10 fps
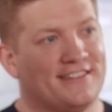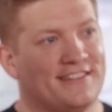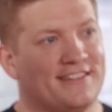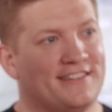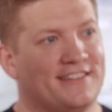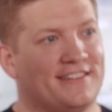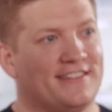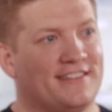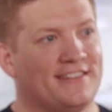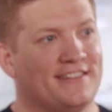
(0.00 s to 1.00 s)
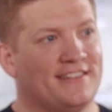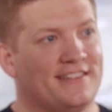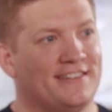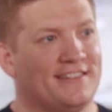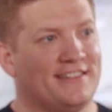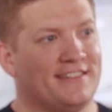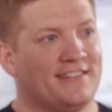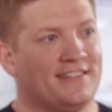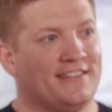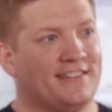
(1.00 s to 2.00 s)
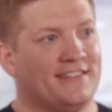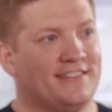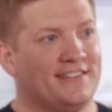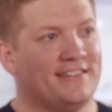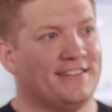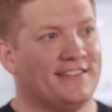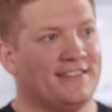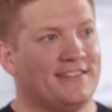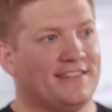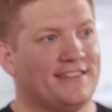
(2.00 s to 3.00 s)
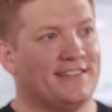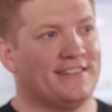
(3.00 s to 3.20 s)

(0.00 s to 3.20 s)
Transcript: (not speaking)